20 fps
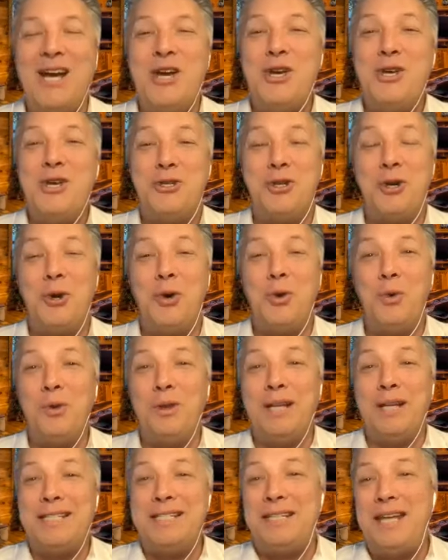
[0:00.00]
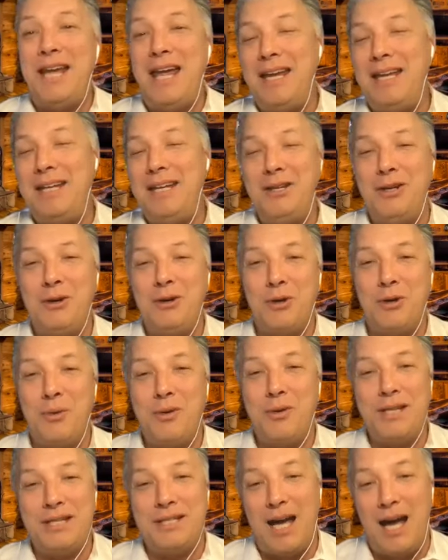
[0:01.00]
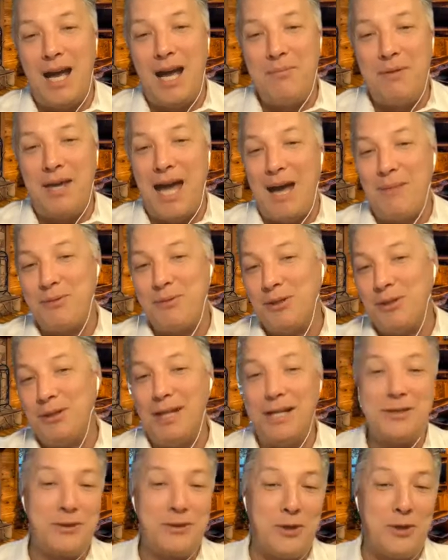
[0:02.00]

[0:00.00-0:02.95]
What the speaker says: So let's take, go into the time capsule. Let's